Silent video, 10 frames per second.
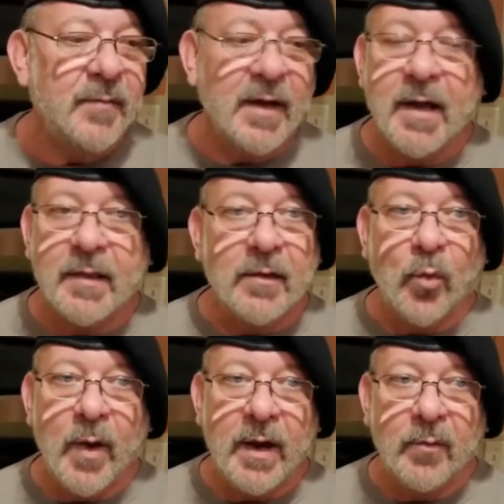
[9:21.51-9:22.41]
They got the little
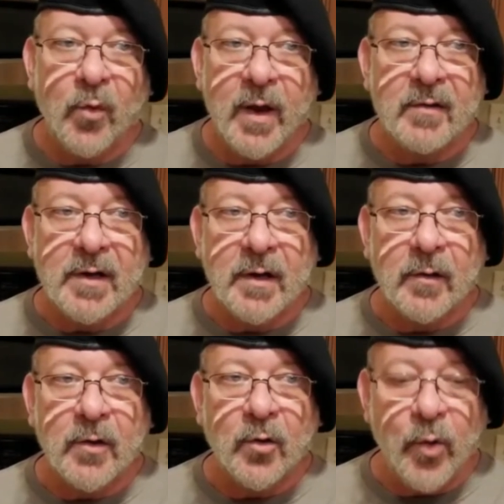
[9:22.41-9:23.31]

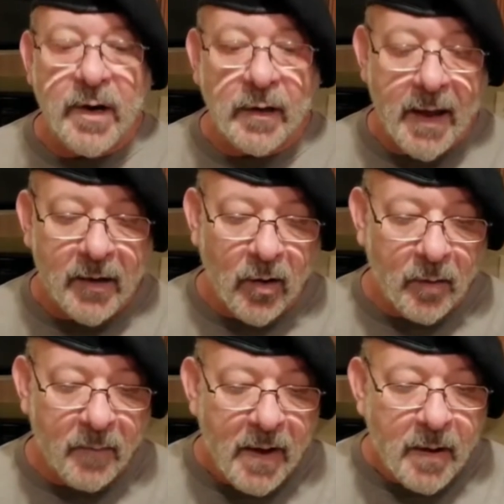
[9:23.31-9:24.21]
little green light on them.